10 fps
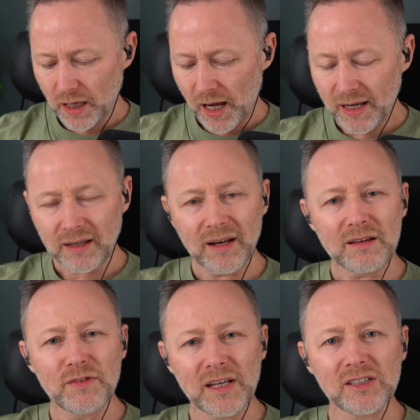And then
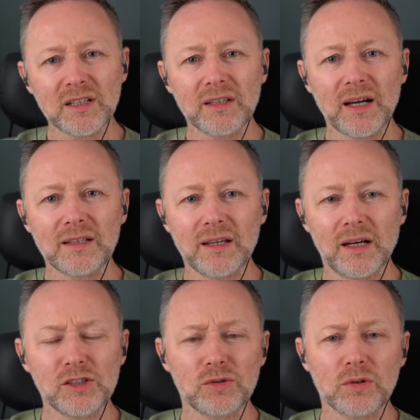Craig eventually died of
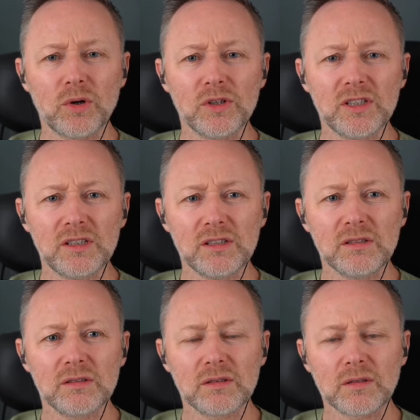natural causes.